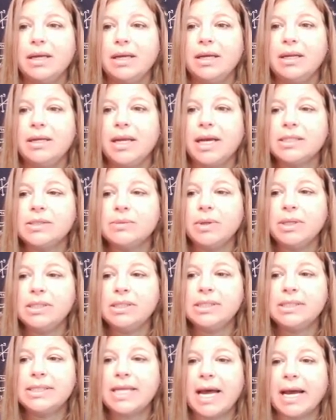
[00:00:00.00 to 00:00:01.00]
Next one,
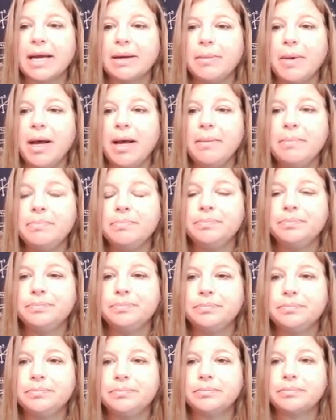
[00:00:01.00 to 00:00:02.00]
stack them up.
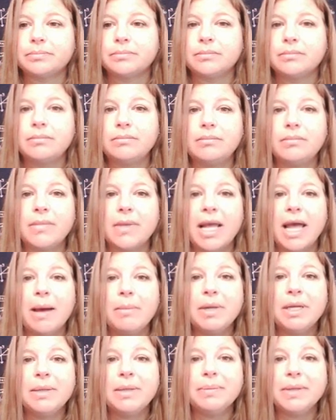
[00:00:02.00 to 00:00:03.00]
How
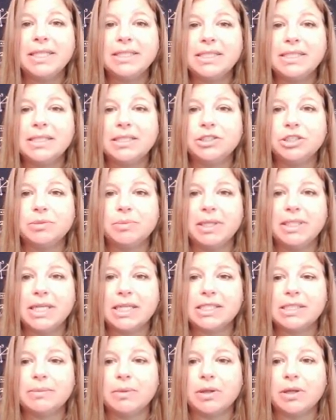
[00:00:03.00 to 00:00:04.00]
many places in should my
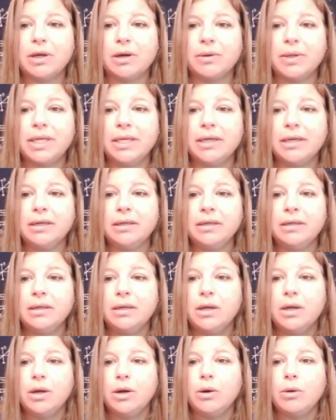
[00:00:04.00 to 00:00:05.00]
decimal go here?
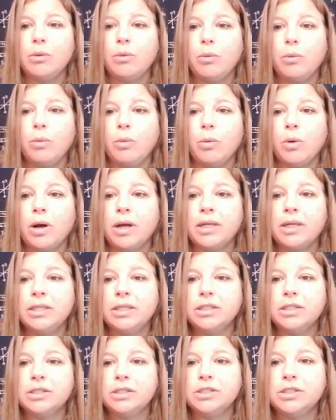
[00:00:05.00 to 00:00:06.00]

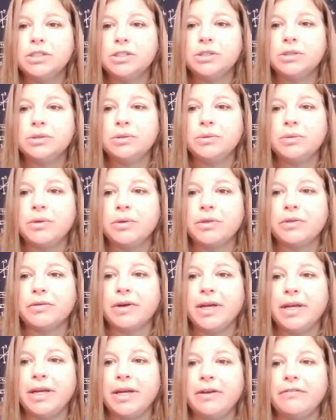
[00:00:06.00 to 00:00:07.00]
1, 2,
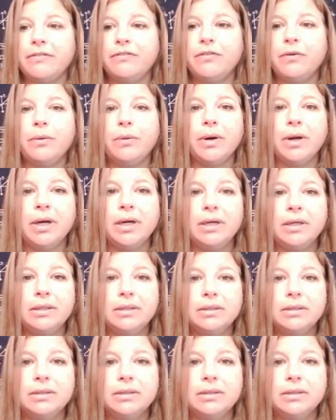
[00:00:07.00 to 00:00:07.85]
3, 4.